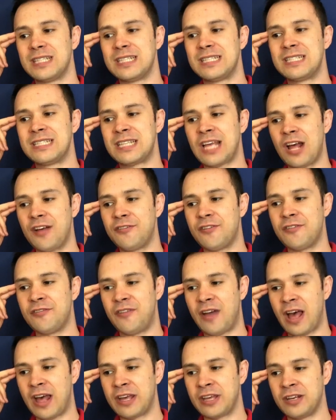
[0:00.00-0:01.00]

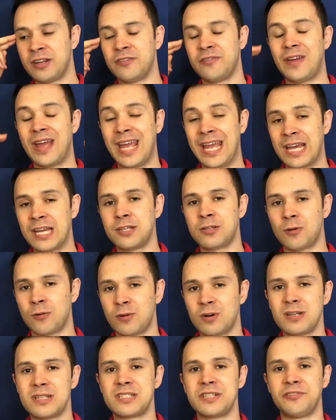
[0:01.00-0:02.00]
self-evaluative and
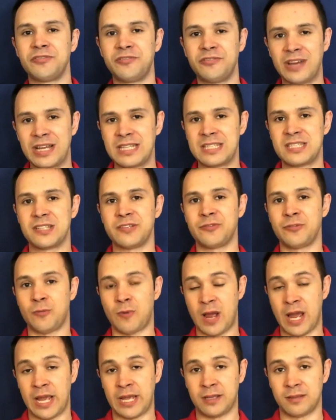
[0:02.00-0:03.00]
or defensive
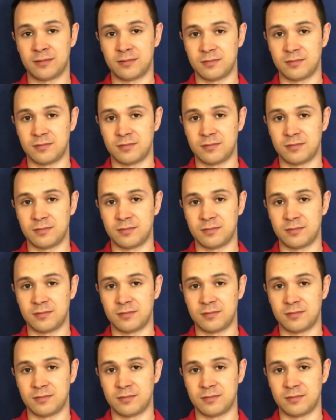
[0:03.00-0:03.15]
way.